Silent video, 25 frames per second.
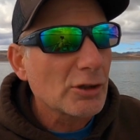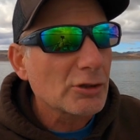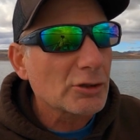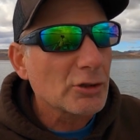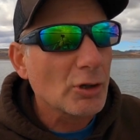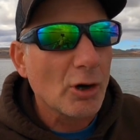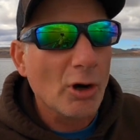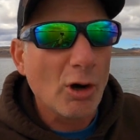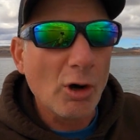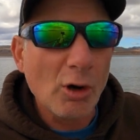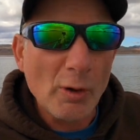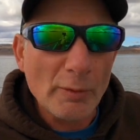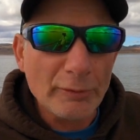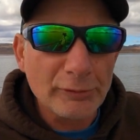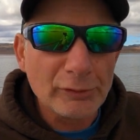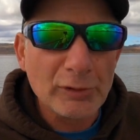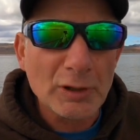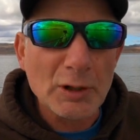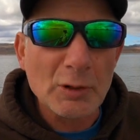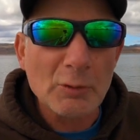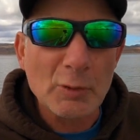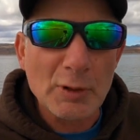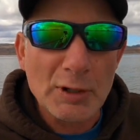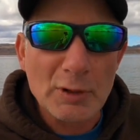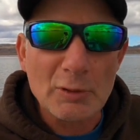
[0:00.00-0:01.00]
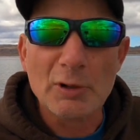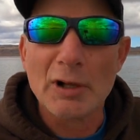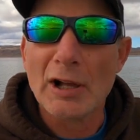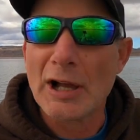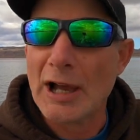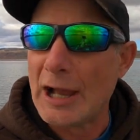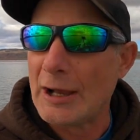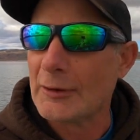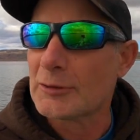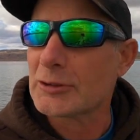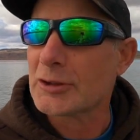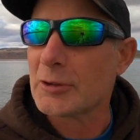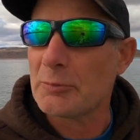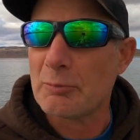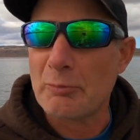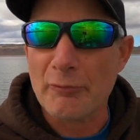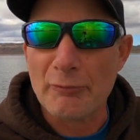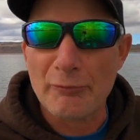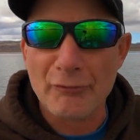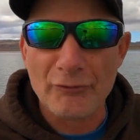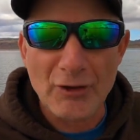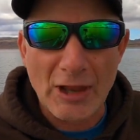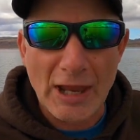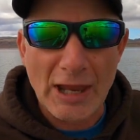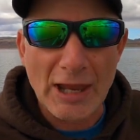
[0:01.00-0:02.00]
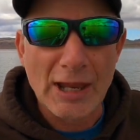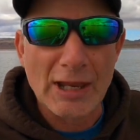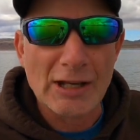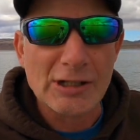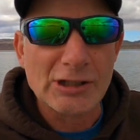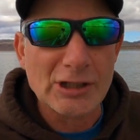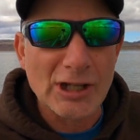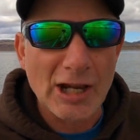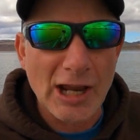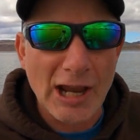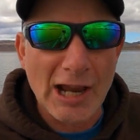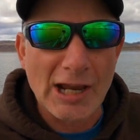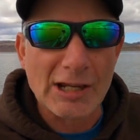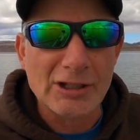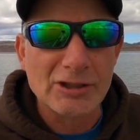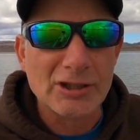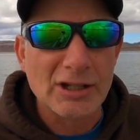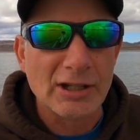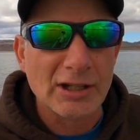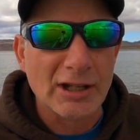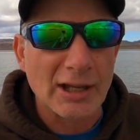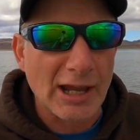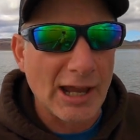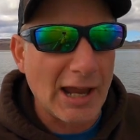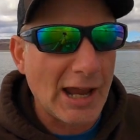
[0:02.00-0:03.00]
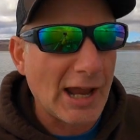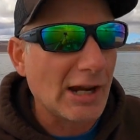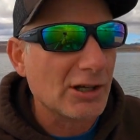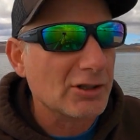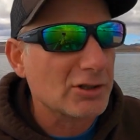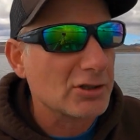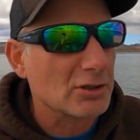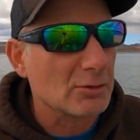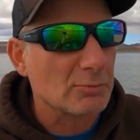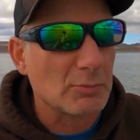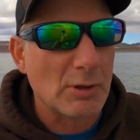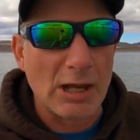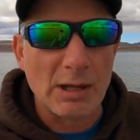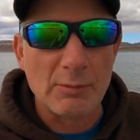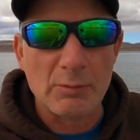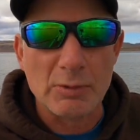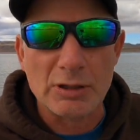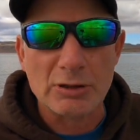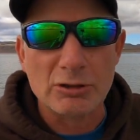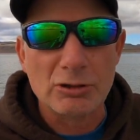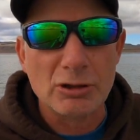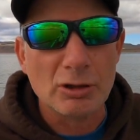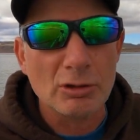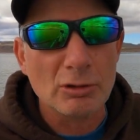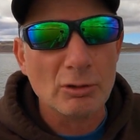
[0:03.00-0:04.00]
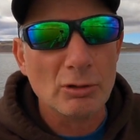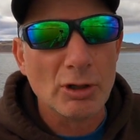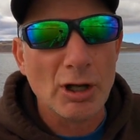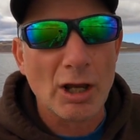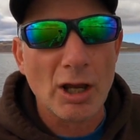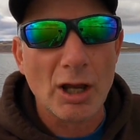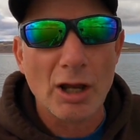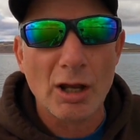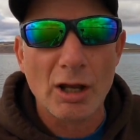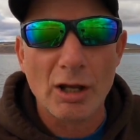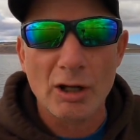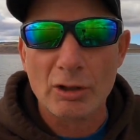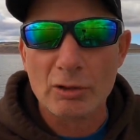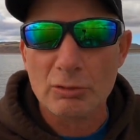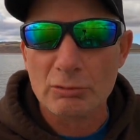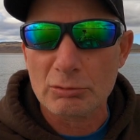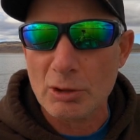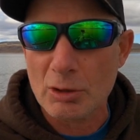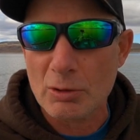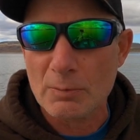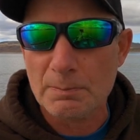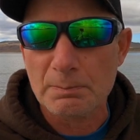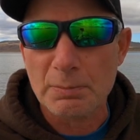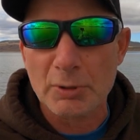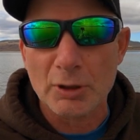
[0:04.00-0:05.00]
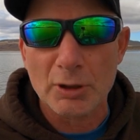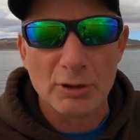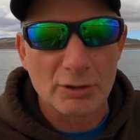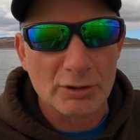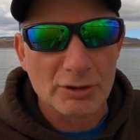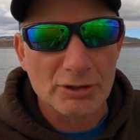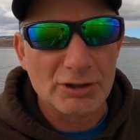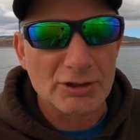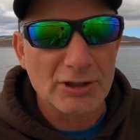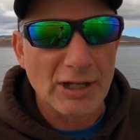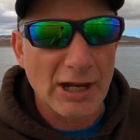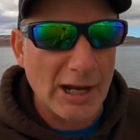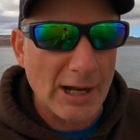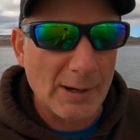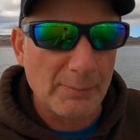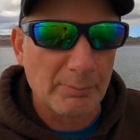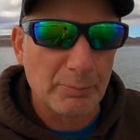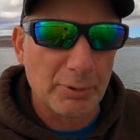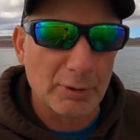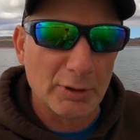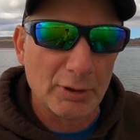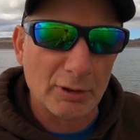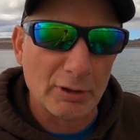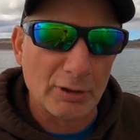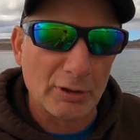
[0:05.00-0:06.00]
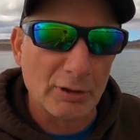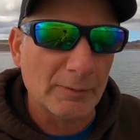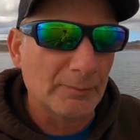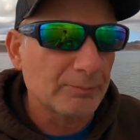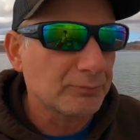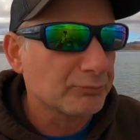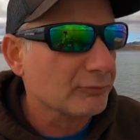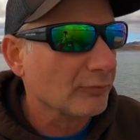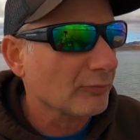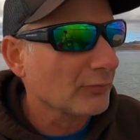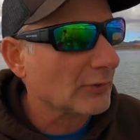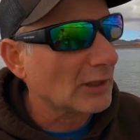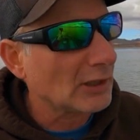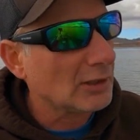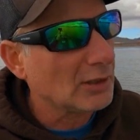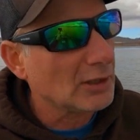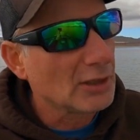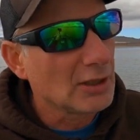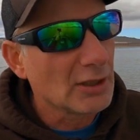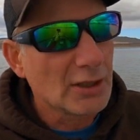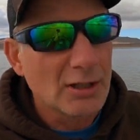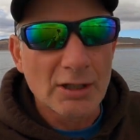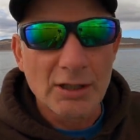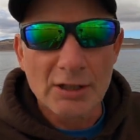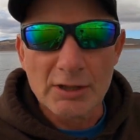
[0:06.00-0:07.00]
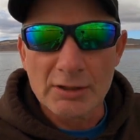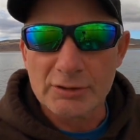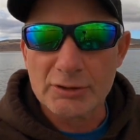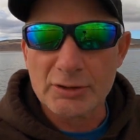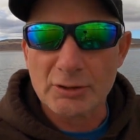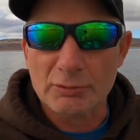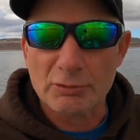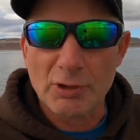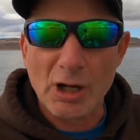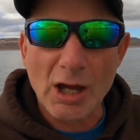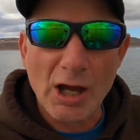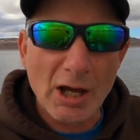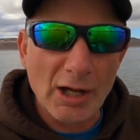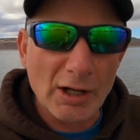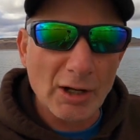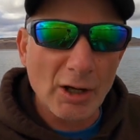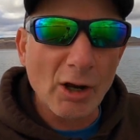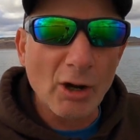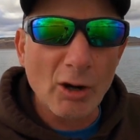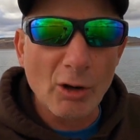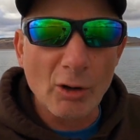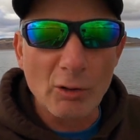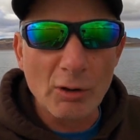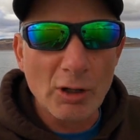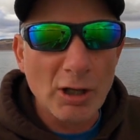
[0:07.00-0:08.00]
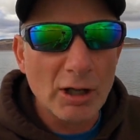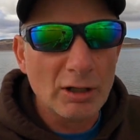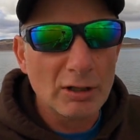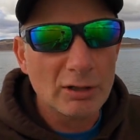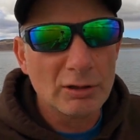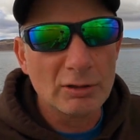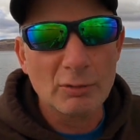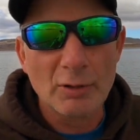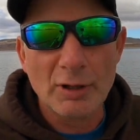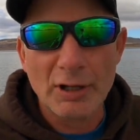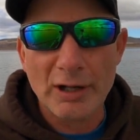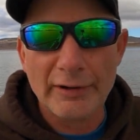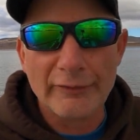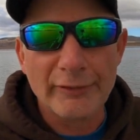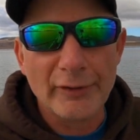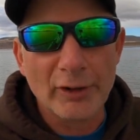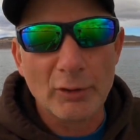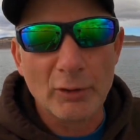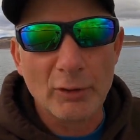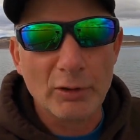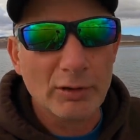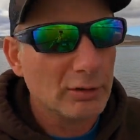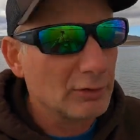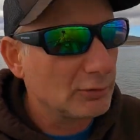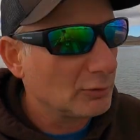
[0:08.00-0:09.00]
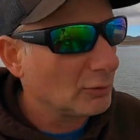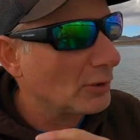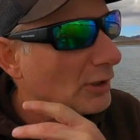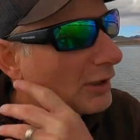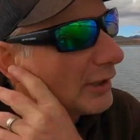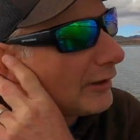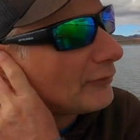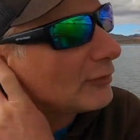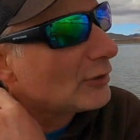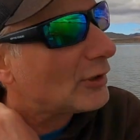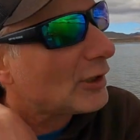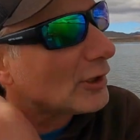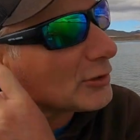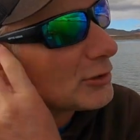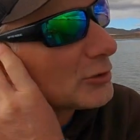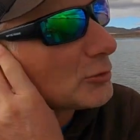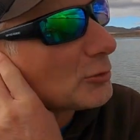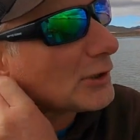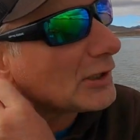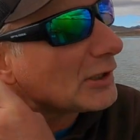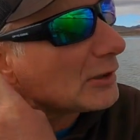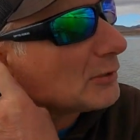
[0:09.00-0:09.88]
So hopefully we will have some fantastic action, maybe tuna, grouper, snapper, dorado, whatever else we